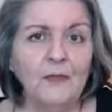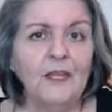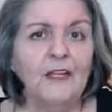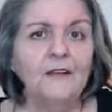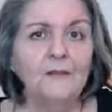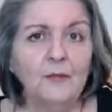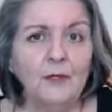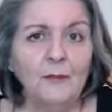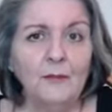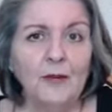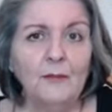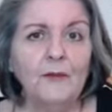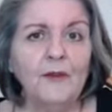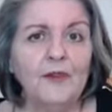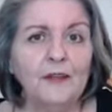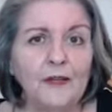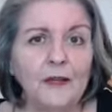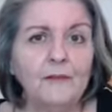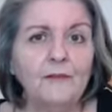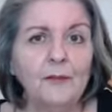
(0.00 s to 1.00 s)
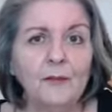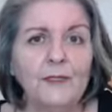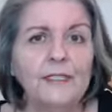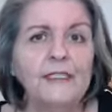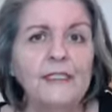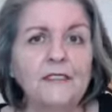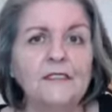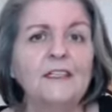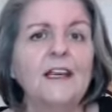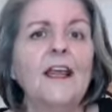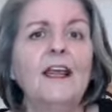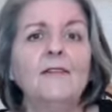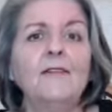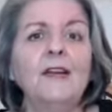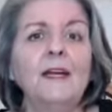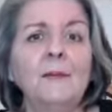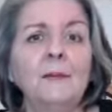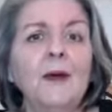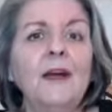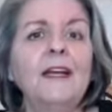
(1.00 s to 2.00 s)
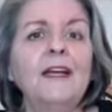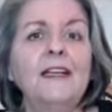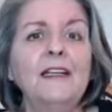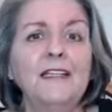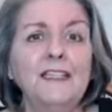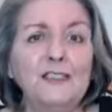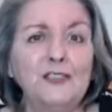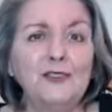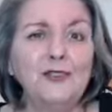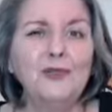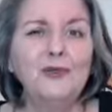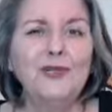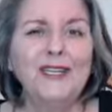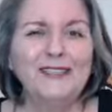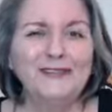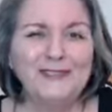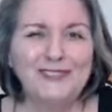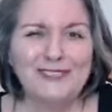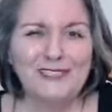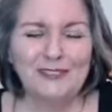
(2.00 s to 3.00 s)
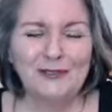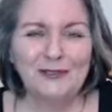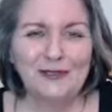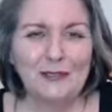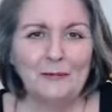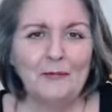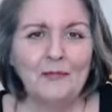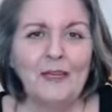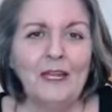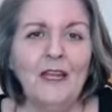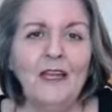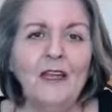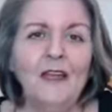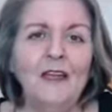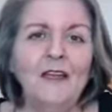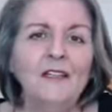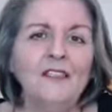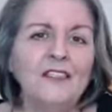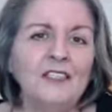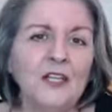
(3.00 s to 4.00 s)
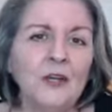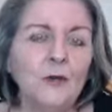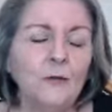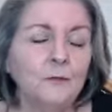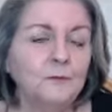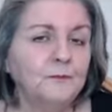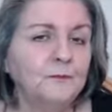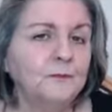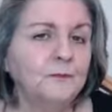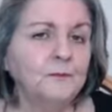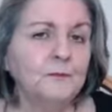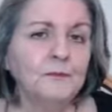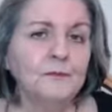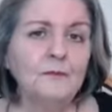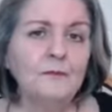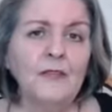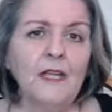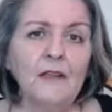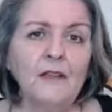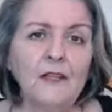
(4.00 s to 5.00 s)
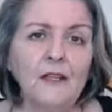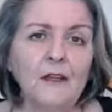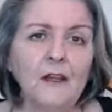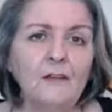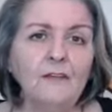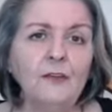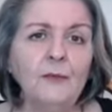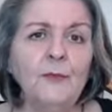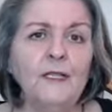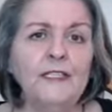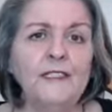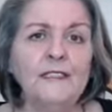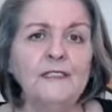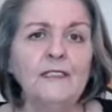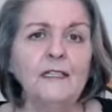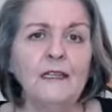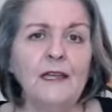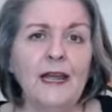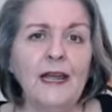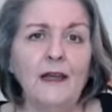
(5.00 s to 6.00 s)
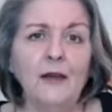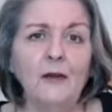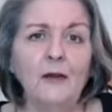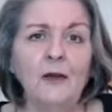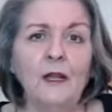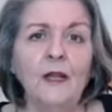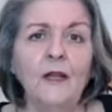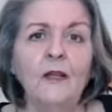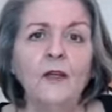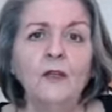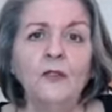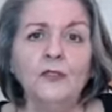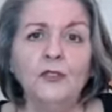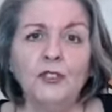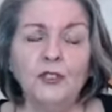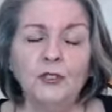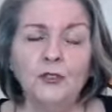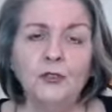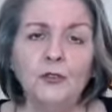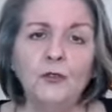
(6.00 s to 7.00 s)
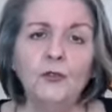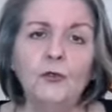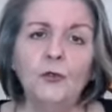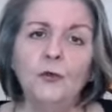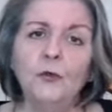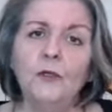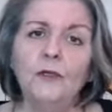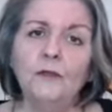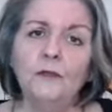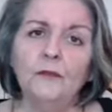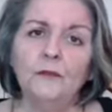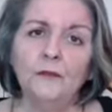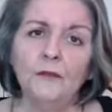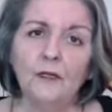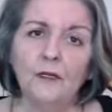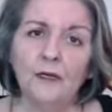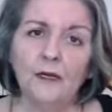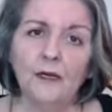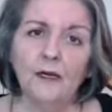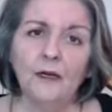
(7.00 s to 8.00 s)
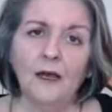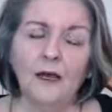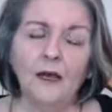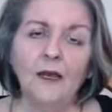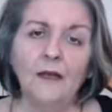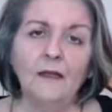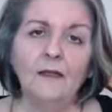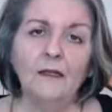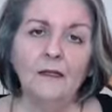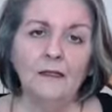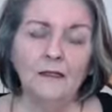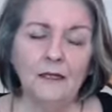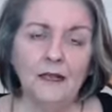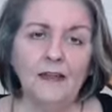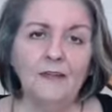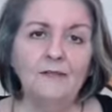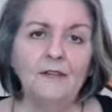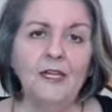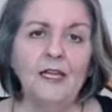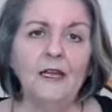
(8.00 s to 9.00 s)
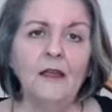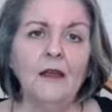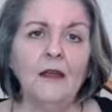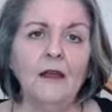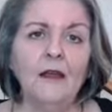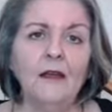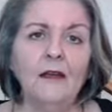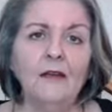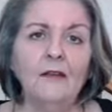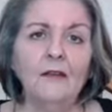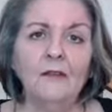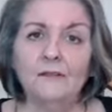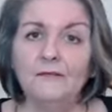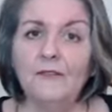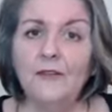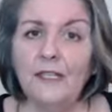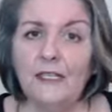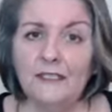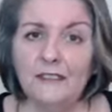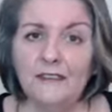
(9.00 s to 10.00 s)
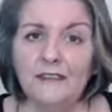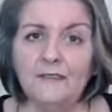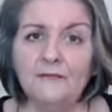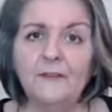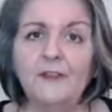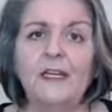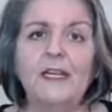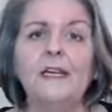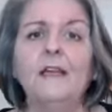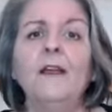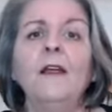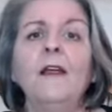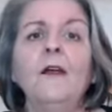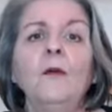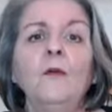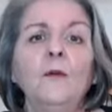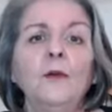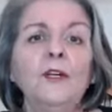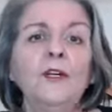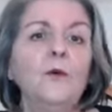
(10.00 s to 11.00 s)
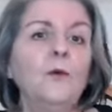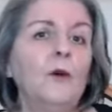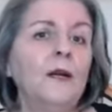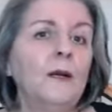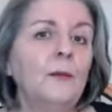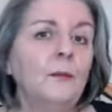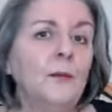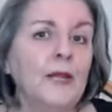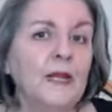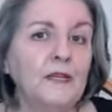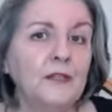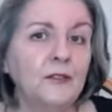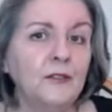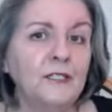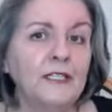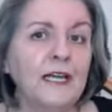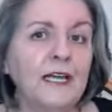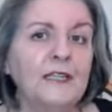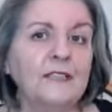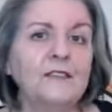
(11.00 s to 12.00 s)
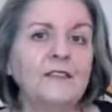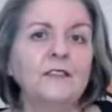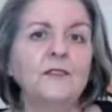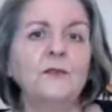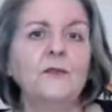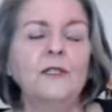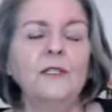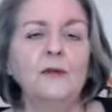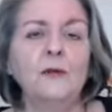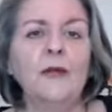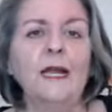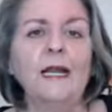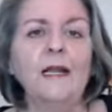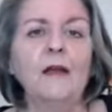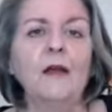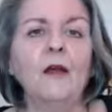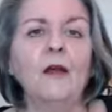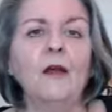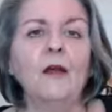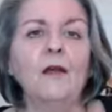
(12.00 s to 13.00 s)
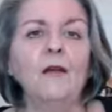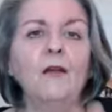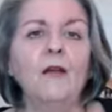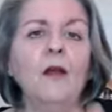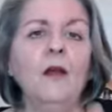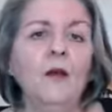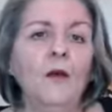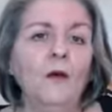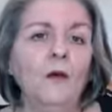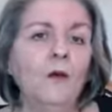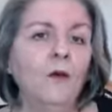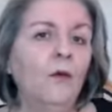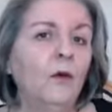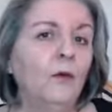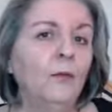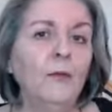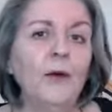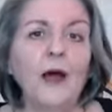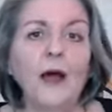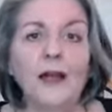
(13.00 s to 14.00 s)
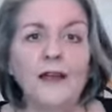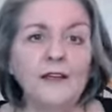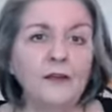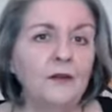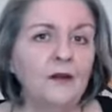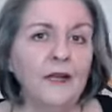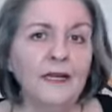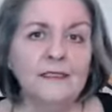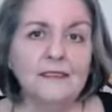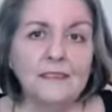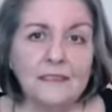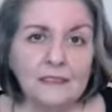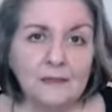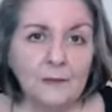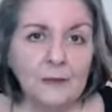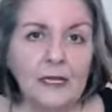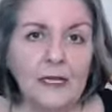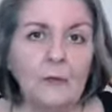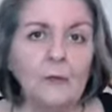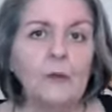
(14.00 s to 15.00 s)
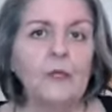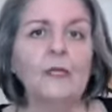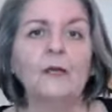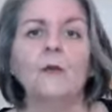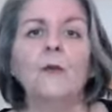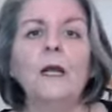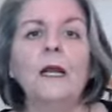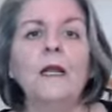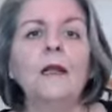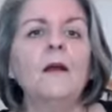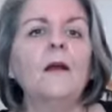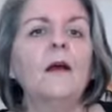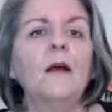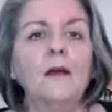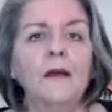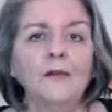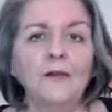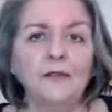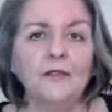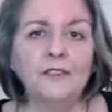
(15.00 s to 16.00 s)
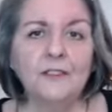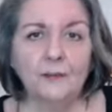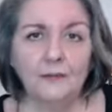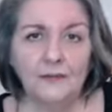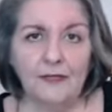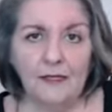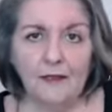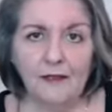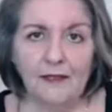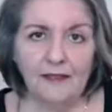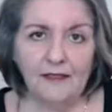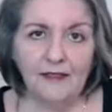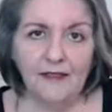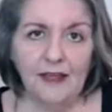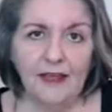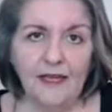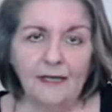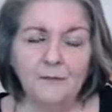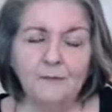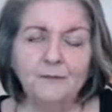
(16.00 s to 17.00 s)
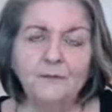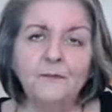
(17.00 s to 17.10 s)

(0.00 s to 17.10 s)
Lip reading: Remember, the government doesn't have any money unless you give it to them. So the government is allowed to levy a convenience fee when you want to pay your taxes with a credit card or buy your license plate with a credit card or something like that.